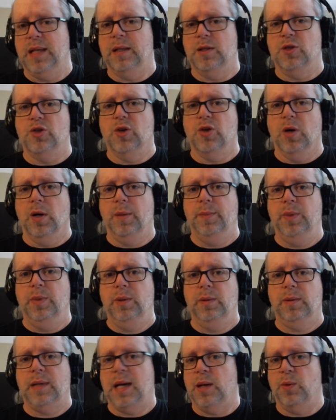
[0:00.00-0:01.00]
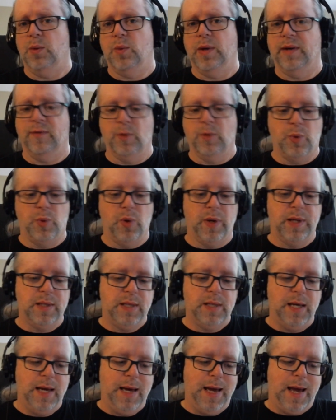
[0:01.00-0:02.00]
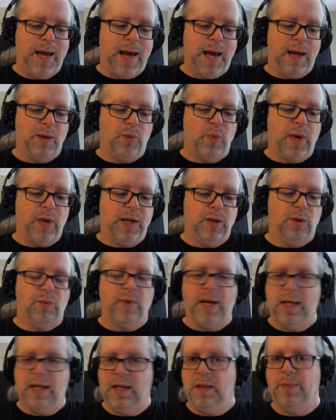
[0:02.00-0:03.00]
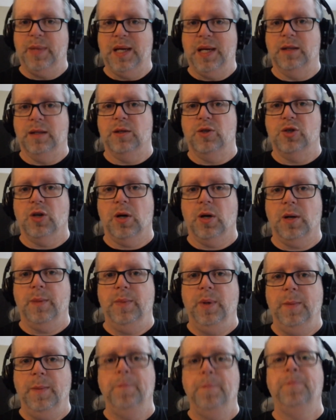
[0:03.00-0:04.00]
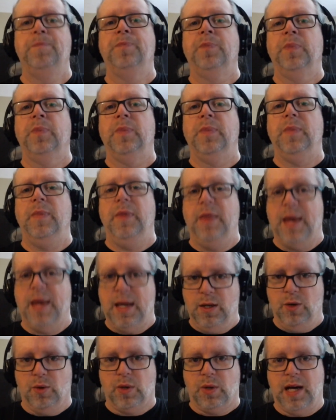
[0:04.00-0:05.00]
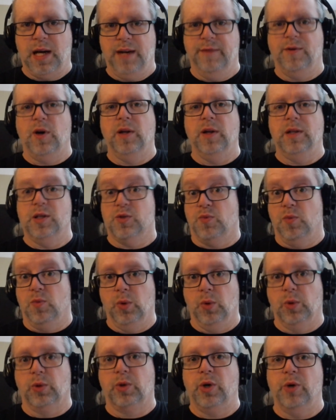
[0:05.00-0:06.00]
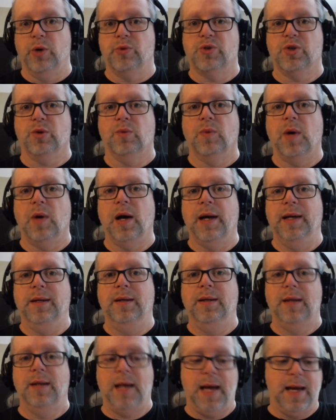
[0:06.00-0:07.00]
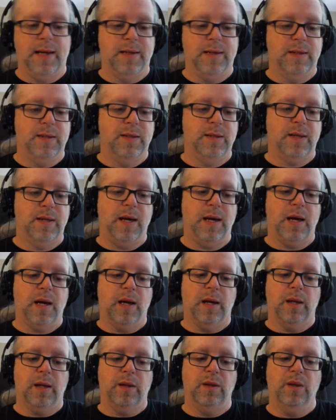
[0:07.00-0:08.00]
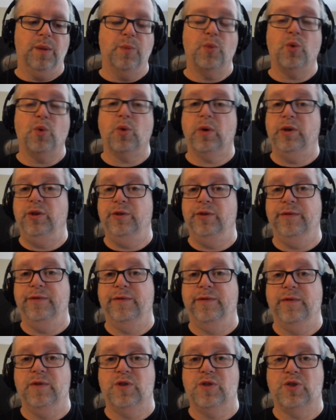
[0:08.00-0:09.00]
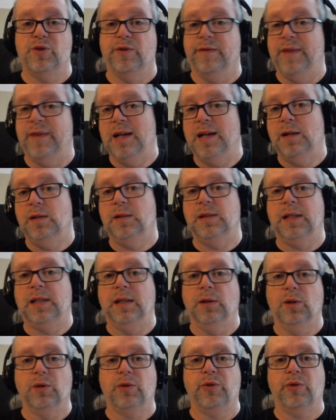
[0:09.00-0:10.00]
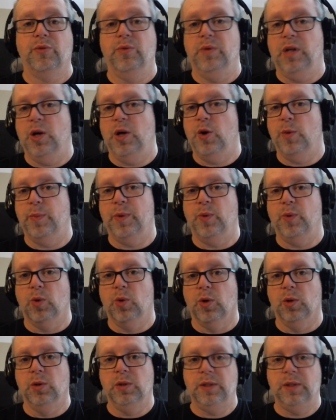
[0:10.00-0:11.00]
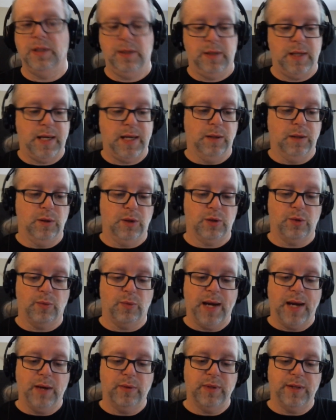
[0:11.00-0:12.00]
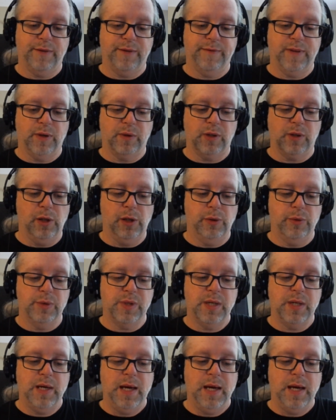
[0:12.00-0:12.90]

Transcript: the job at whatever point. And when you're ready to begin the job, then you're kind of on this roller coaster ride. And the more you've surveilled and looked through the open world and looked around and found clues,